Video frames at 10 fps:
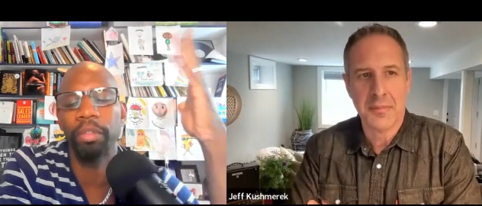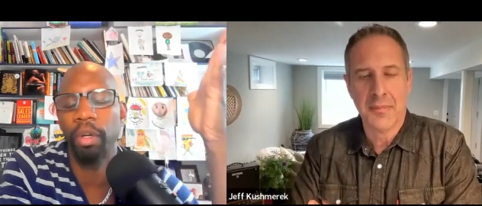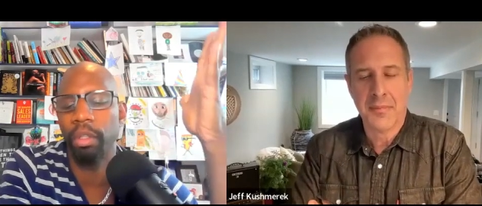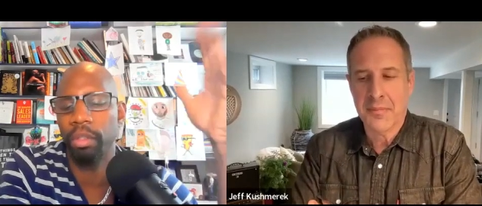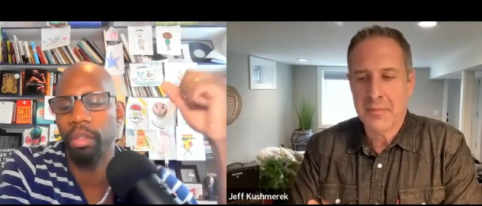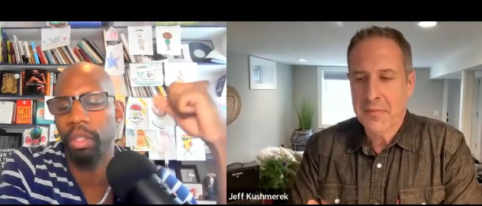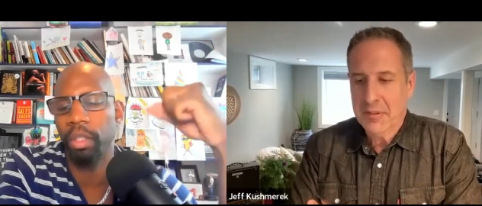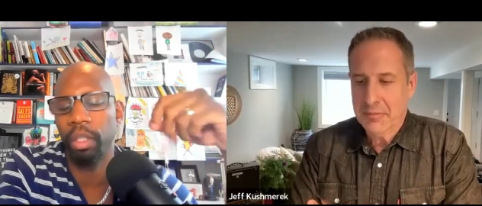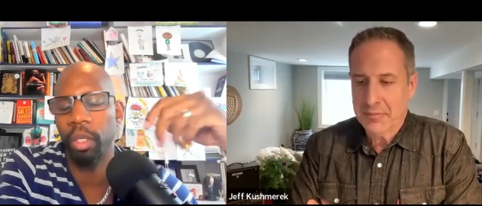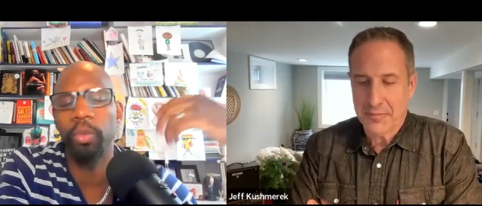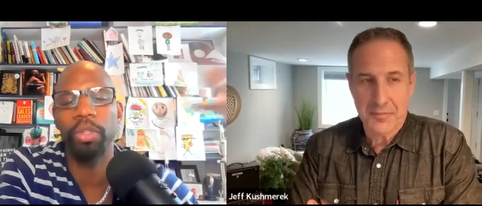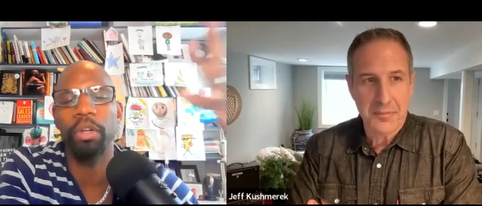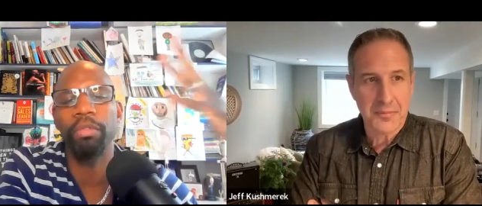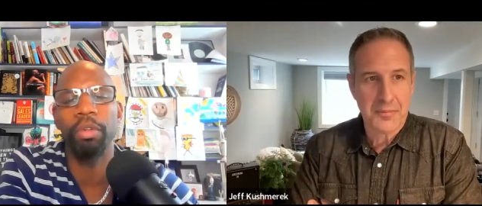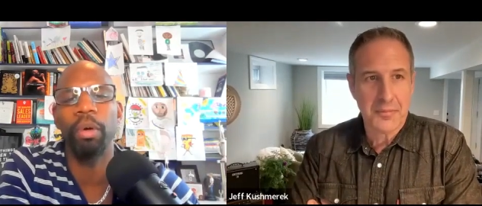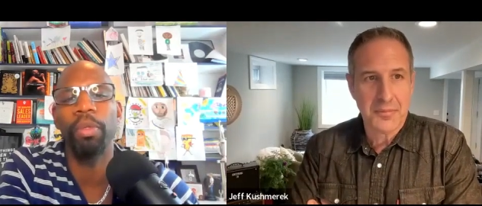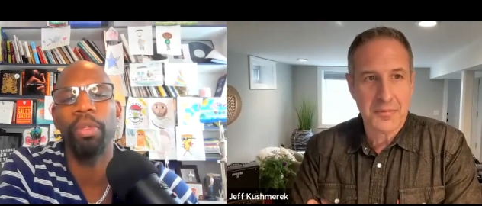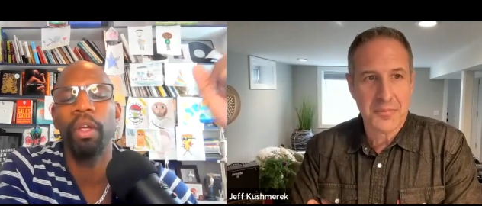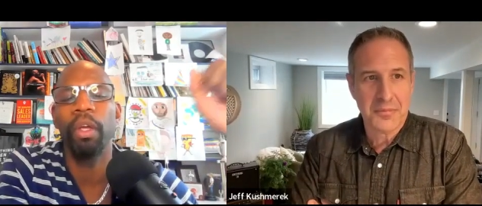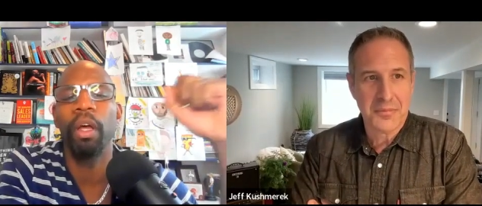Speaker 1: After all, this is the goats of
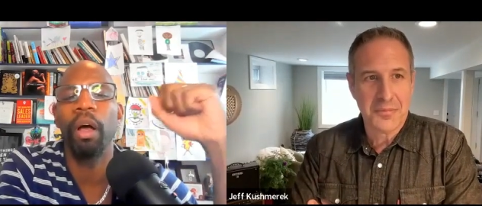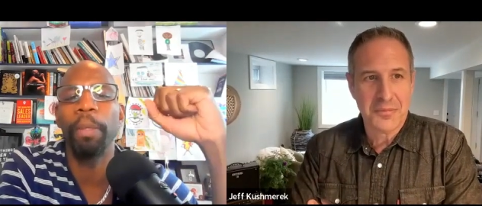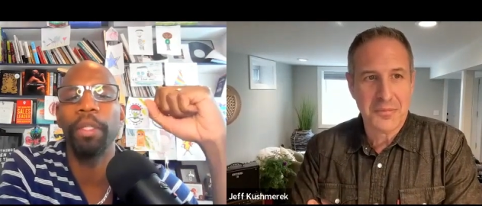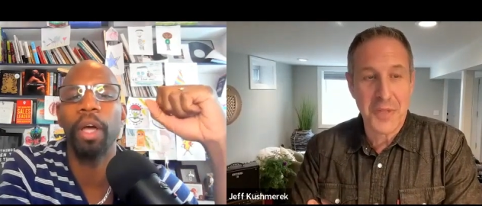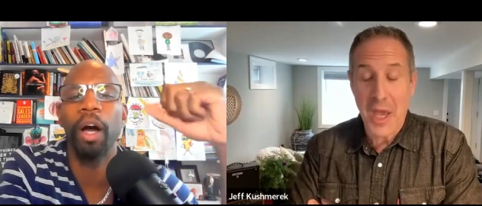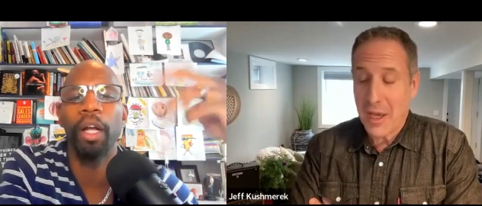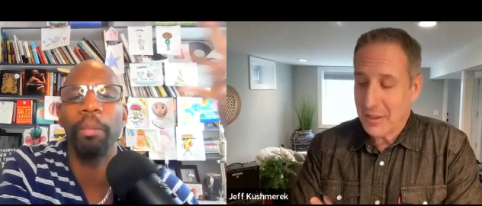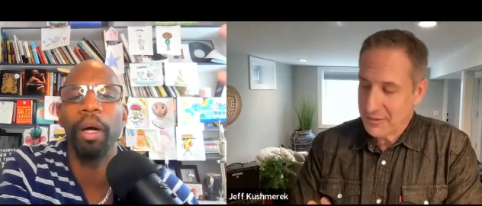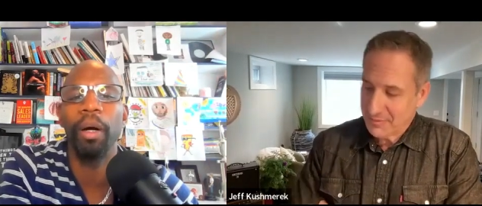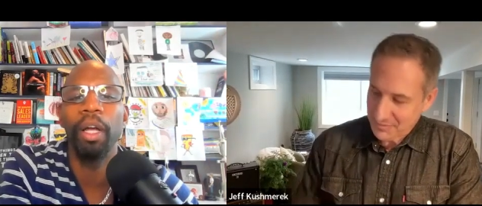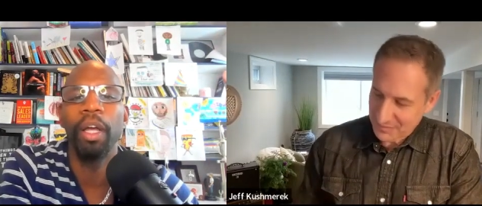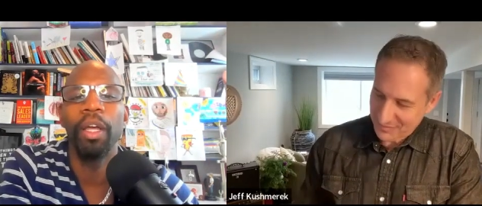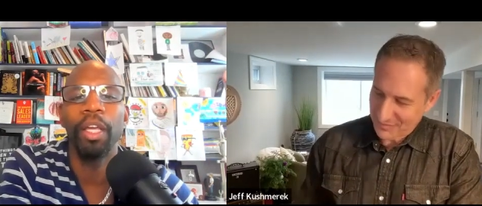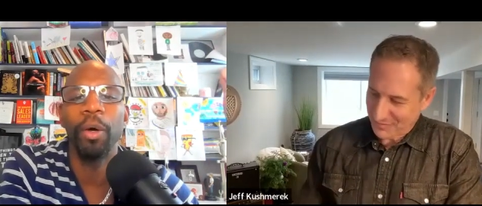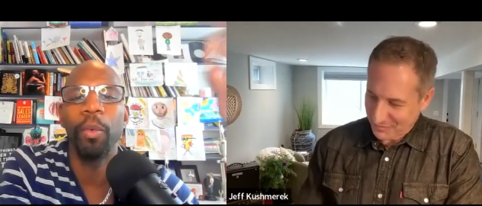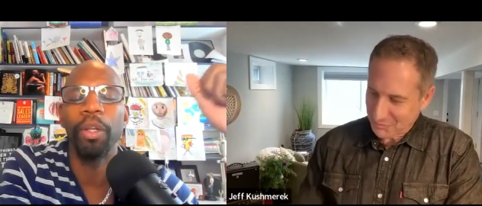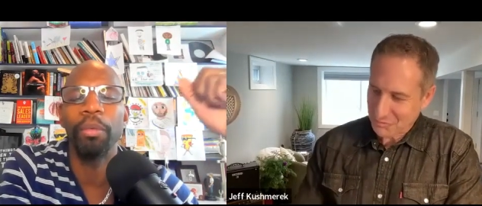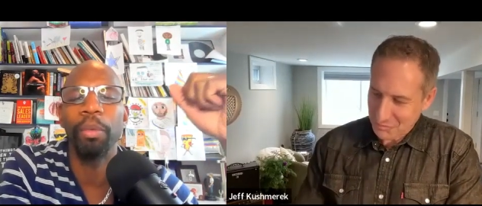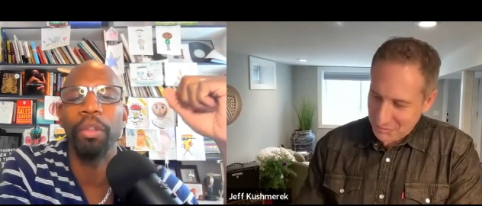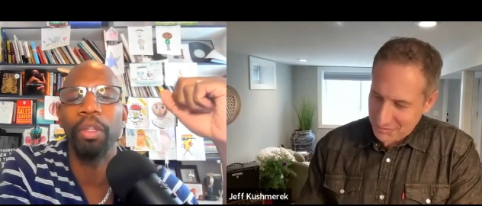growth. Um, yeah. talk about you know
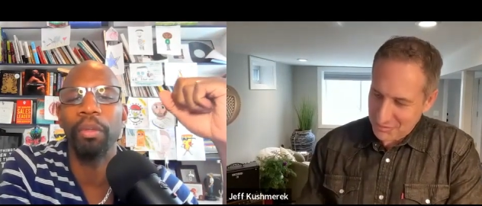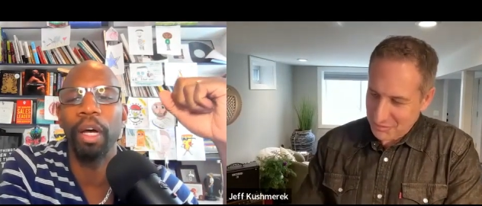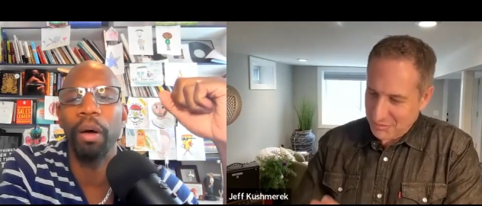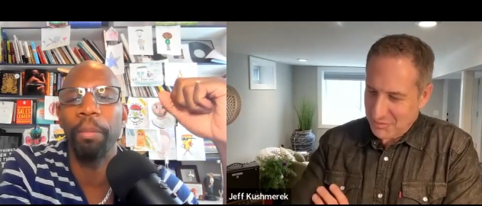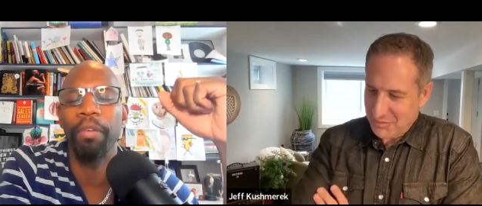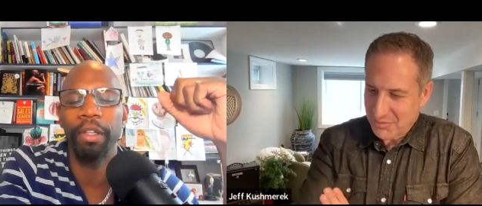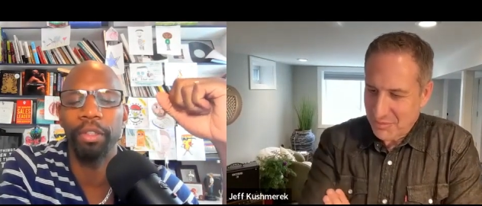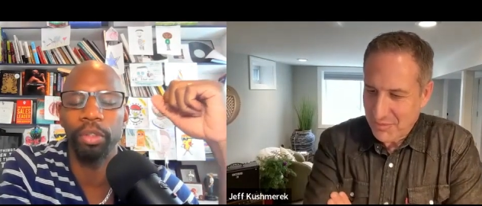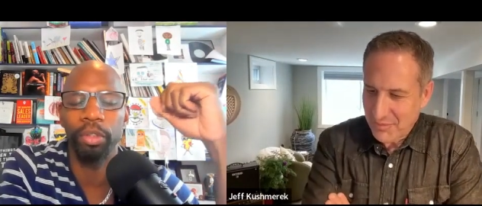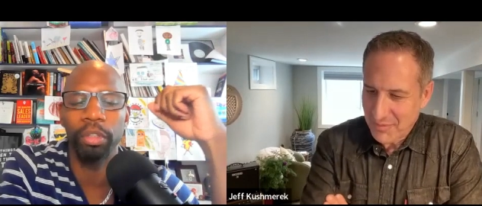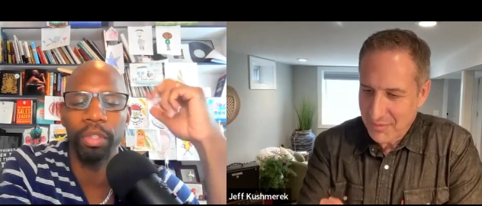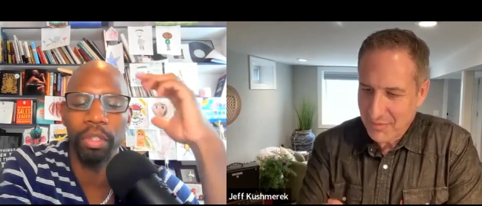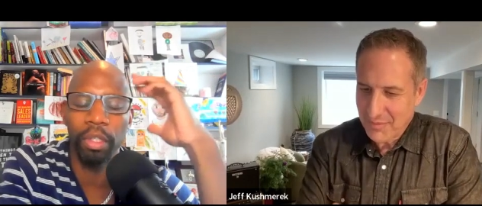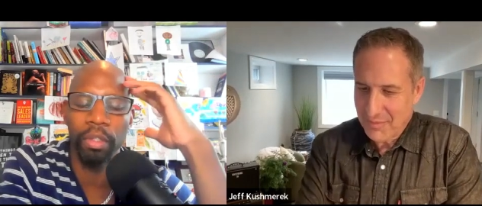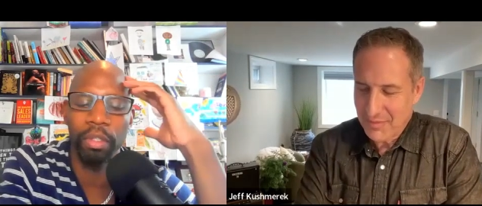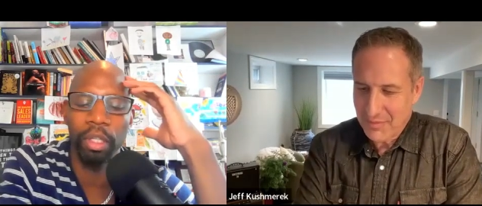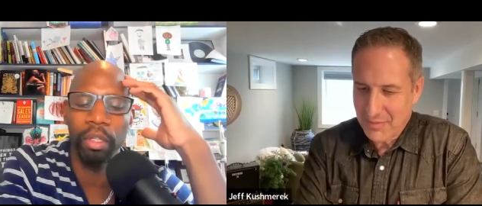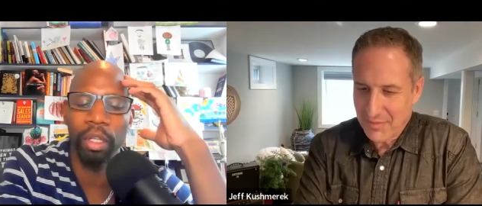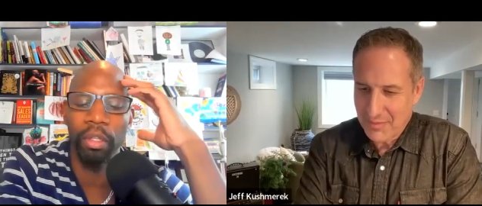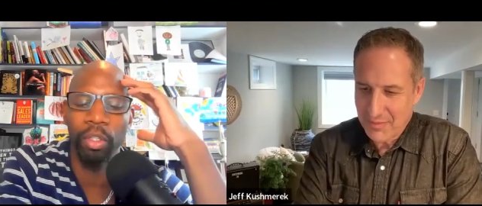what what how professional services
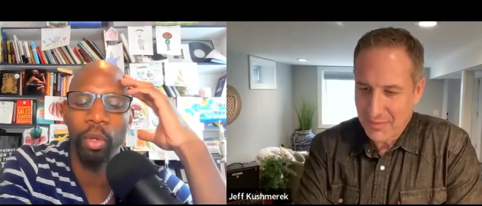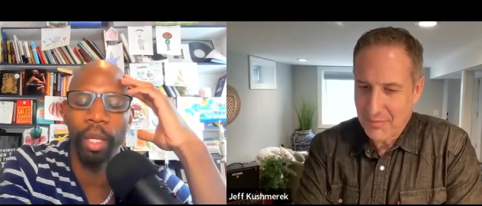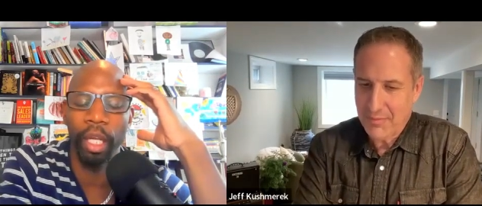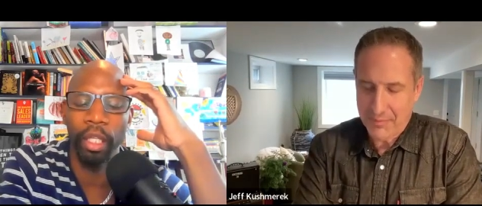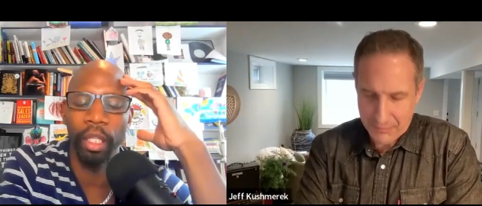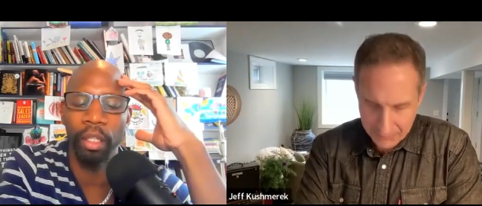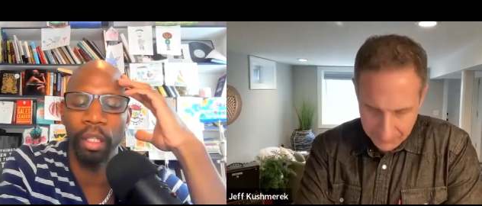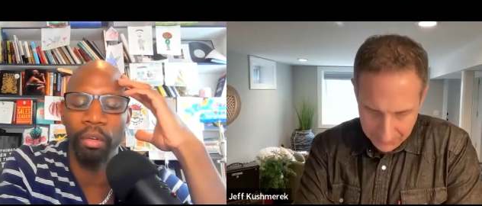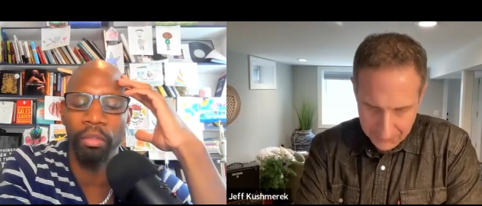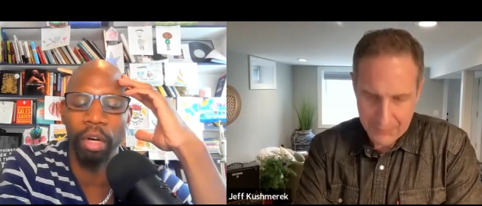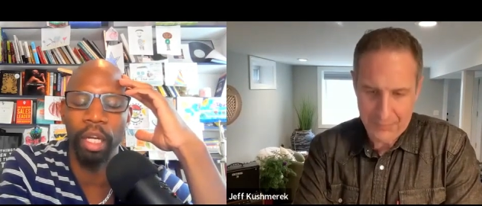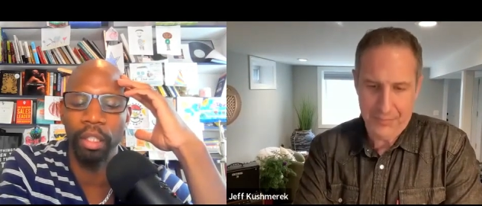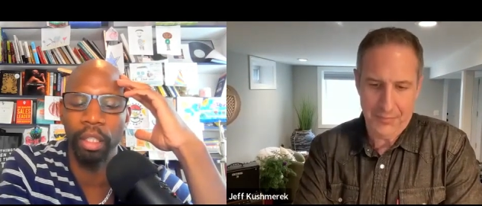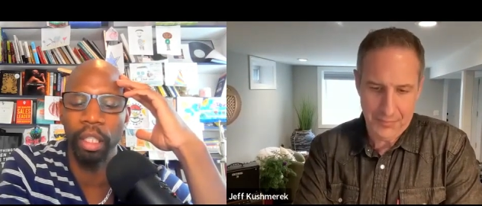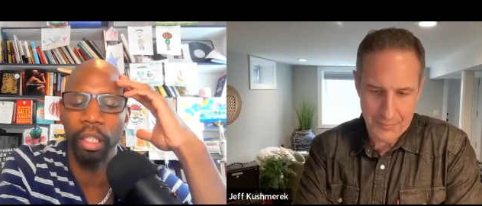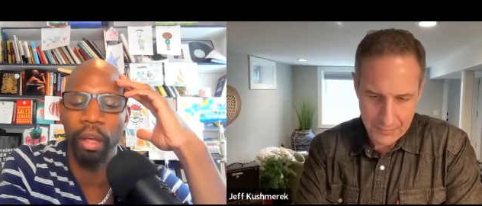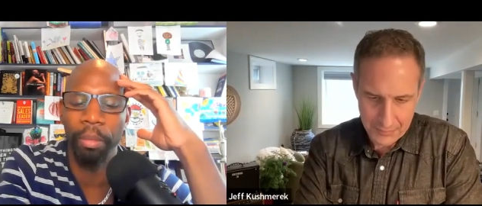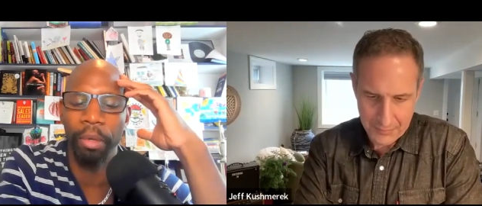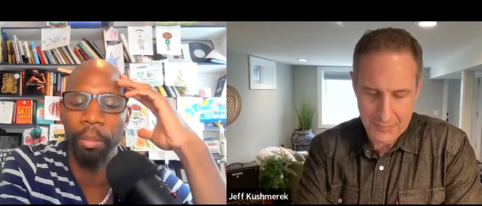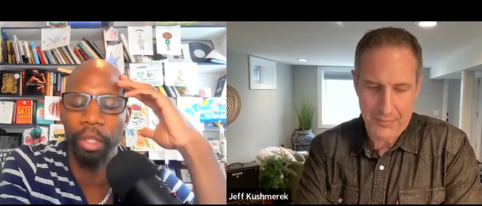and, and doing it right can
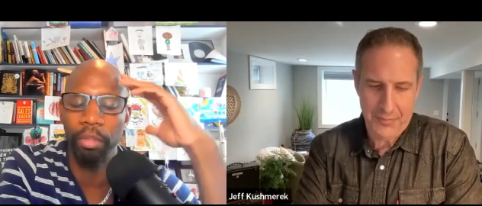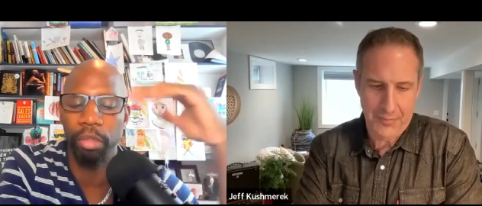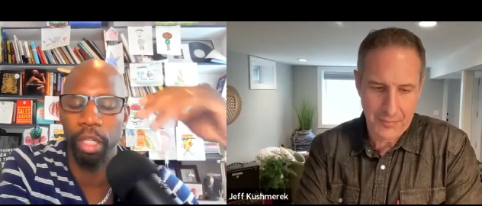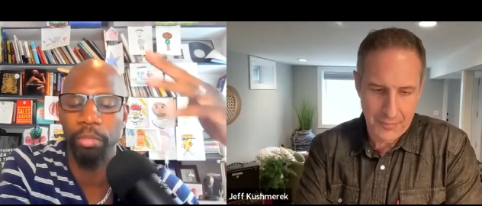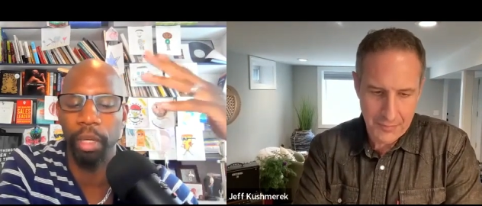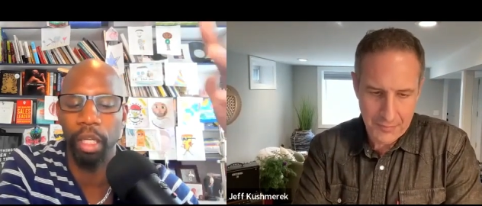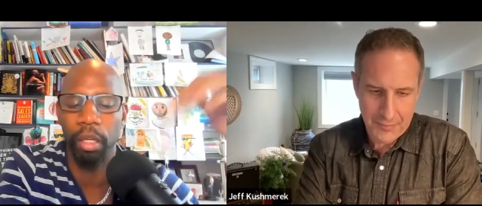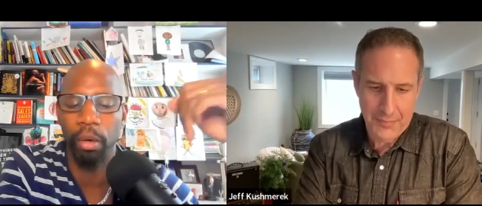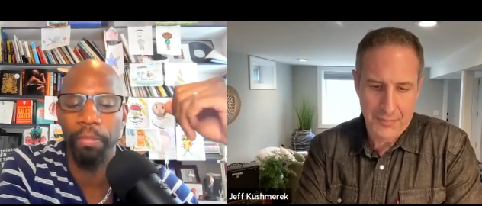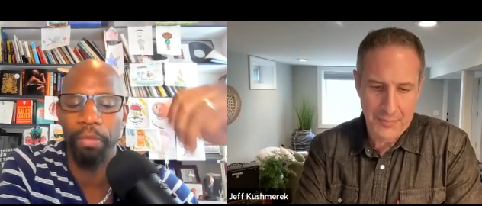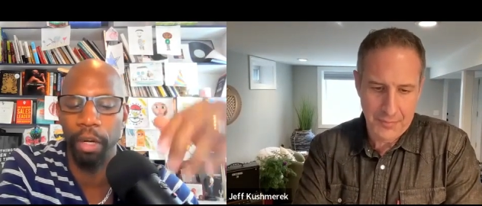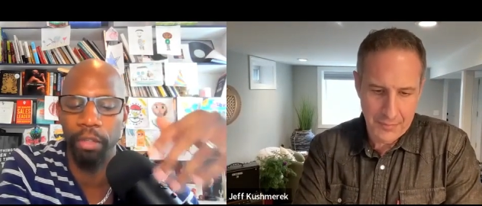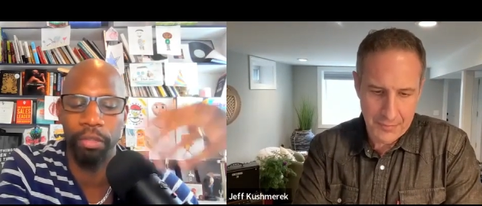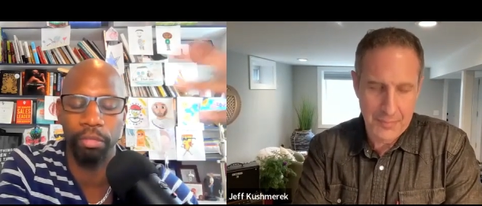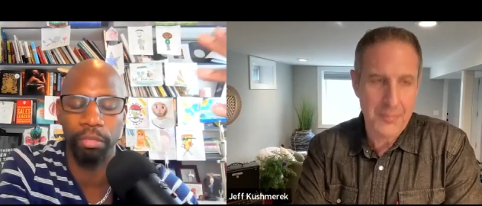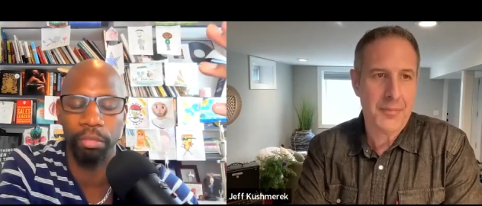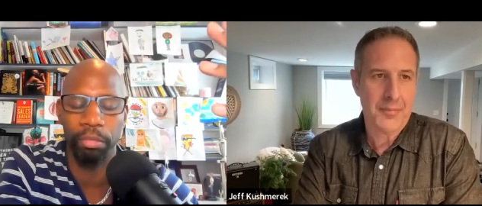help companies raise money, raise